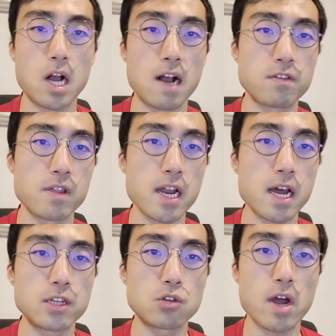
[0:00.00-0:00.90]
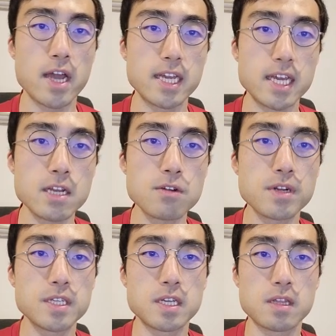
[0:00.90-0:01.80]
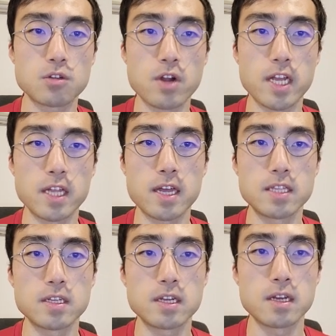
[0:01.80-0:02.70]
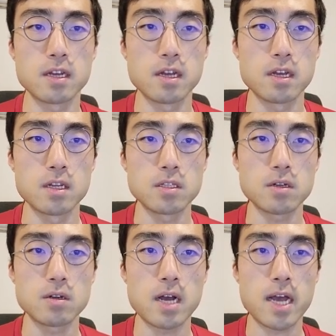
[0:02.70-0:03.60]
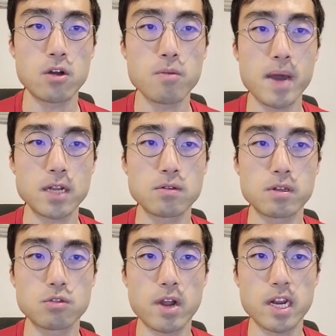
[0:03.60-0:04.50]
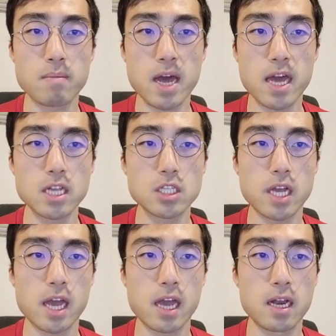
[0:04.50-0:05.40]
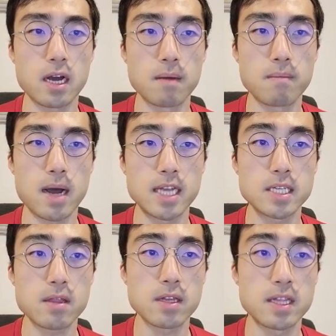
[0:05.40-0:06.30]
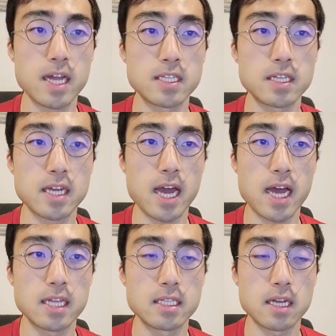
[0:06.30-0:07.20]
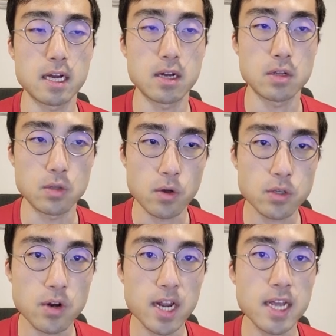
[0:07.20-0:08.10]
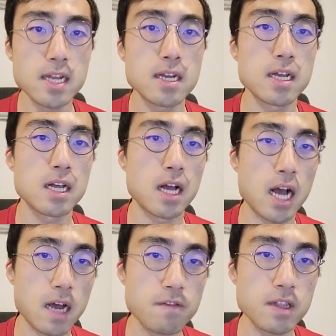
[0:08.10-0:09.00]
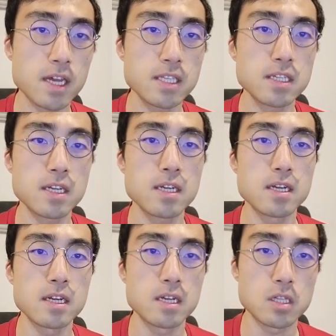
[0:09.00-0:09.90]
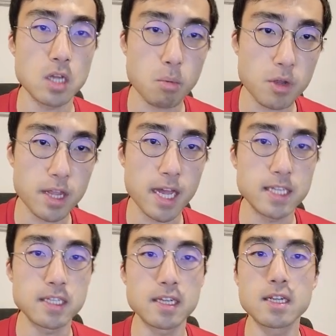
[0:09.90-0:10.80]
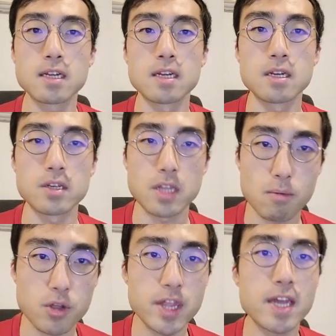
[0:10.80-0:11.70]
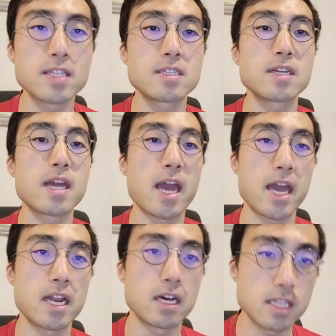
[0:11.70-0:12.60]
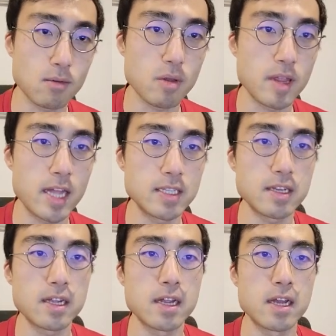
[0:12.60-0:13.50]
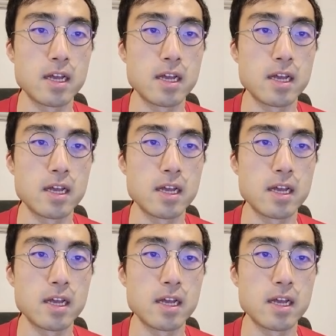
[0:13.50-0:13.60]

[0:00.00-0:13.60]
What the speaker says: After that, I tried increasing the training intensity. So I go back to the training page and I set the intensity as no training, half intensity, double intensity, double intensity, and double intensity.